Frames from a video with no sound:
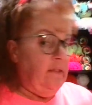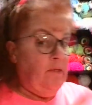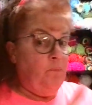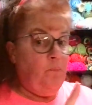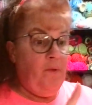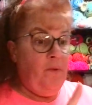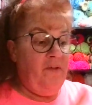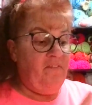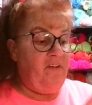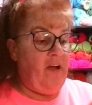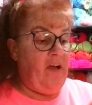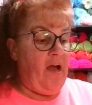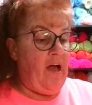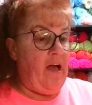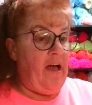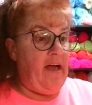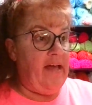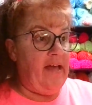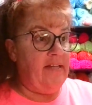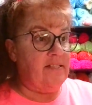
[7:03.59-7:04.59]
We've
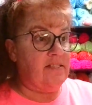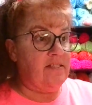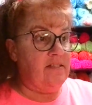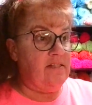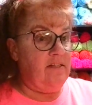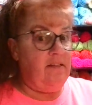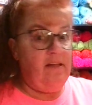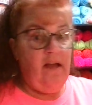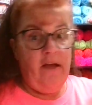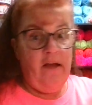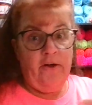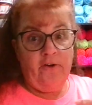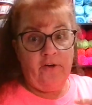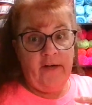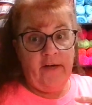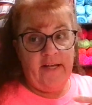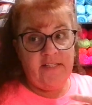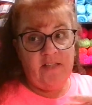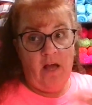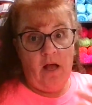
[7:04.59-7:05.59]
got the 100
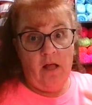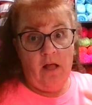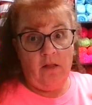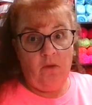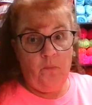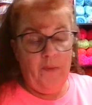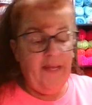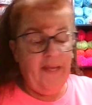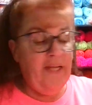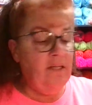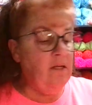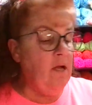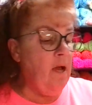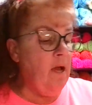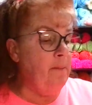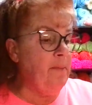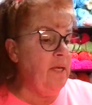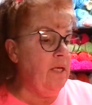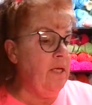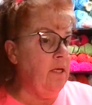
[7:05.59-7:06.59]
Days of Halloween
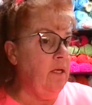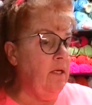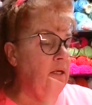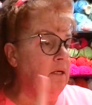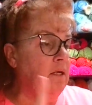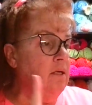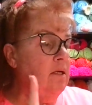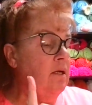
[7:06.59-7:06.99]
coming.